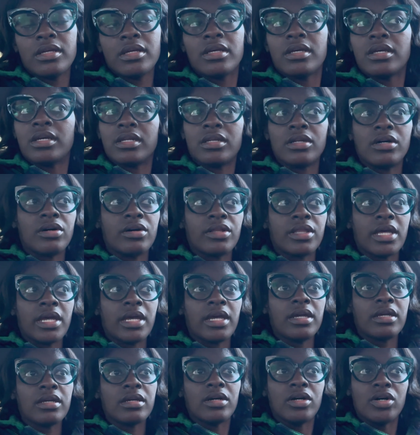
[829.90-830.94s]
and all
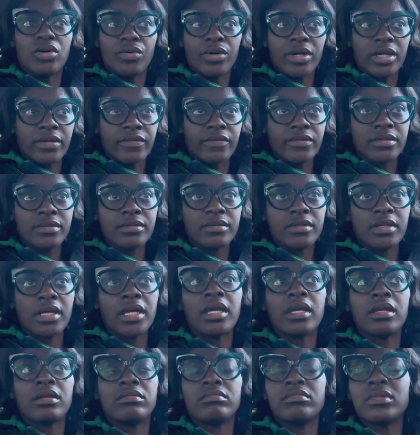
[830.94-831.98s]
that, or whatever.
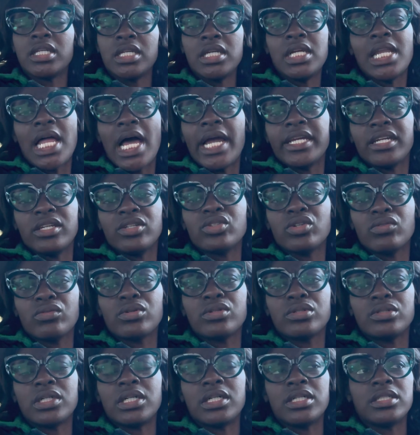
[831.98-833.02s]
And Eli and
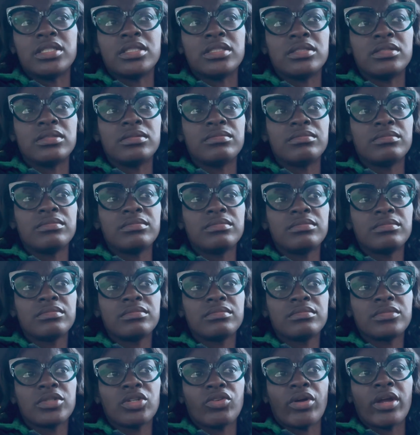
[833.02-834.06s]
Yall,
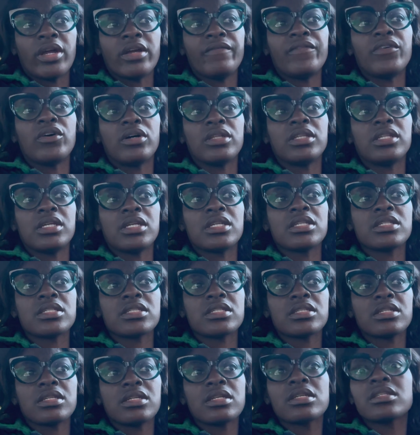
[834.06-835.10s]
grandfather
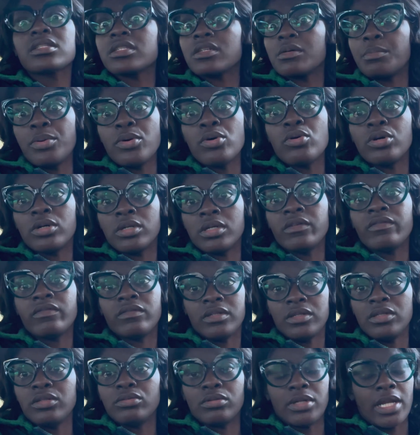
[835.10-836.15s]
is supportive.
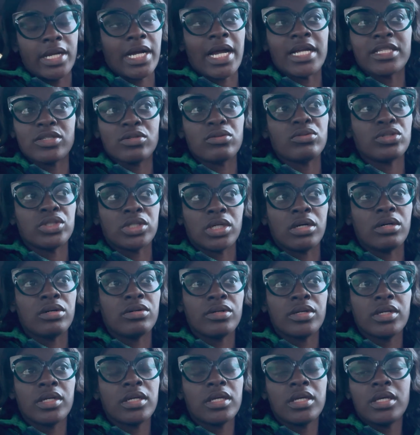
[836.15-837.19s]
Like I told y'all,
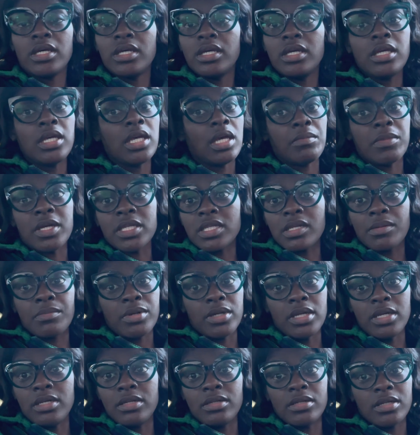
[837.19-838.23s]
he ain't miss a
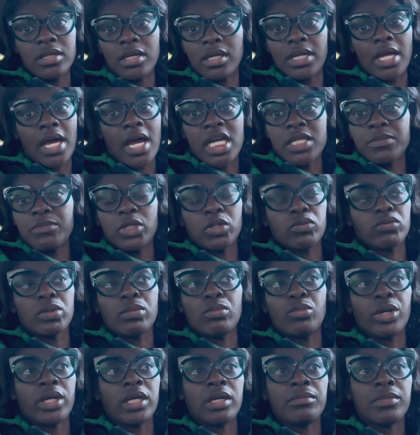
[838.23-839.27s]
beat in the hospital room
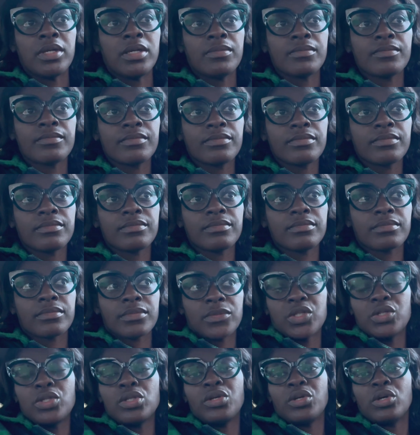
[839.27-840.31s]
with me.
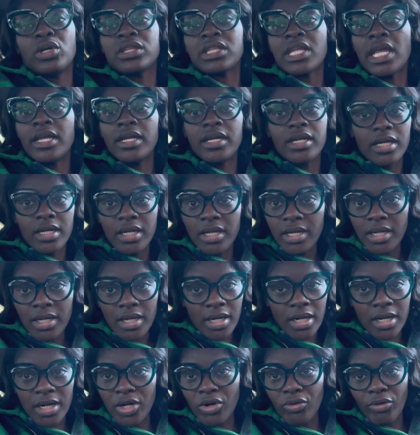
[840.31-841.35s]
You'll think
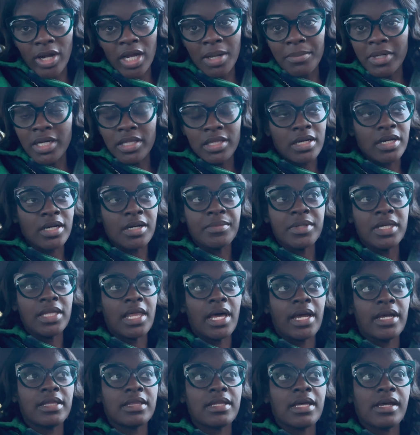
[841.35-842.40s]
a grandmother would be
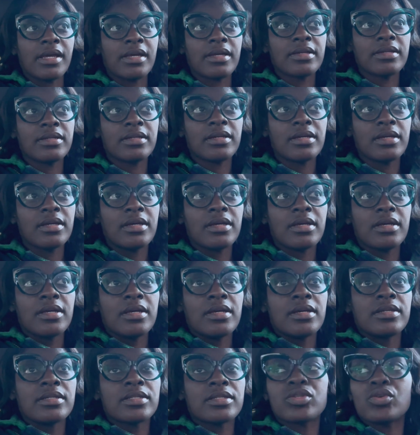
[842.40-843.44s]
like that.
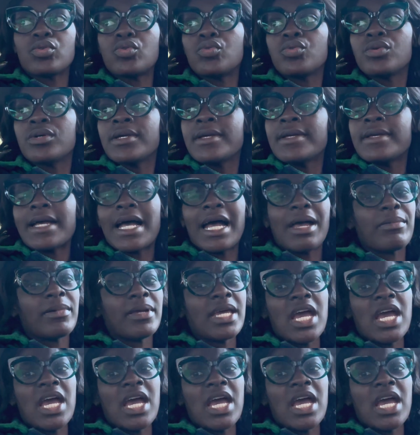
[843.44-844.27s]
So I've been